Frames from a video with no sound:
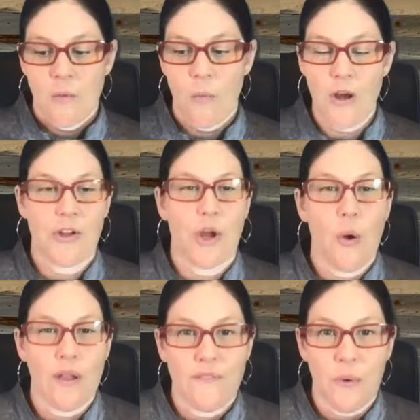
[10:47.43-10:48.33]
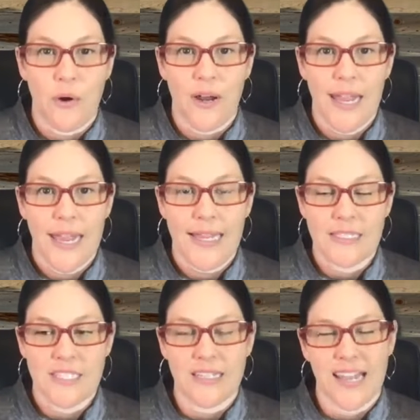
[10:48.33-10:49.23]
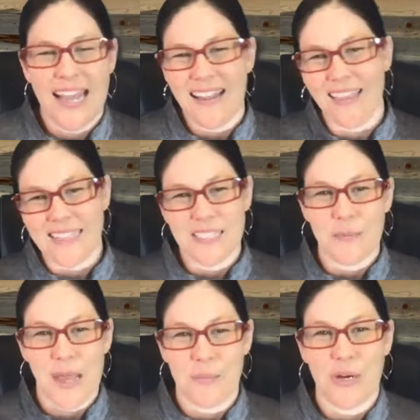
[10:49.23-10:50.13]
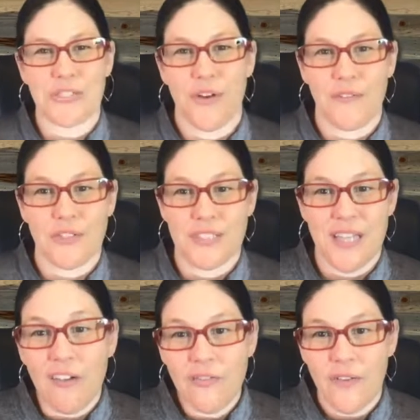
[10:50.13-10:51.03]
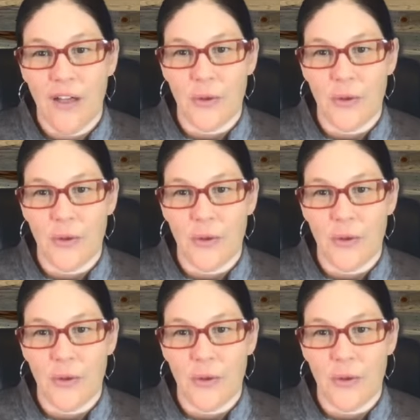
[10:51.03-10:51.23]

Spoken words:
what you're going for, and to kind of let some of that pressure off yourself.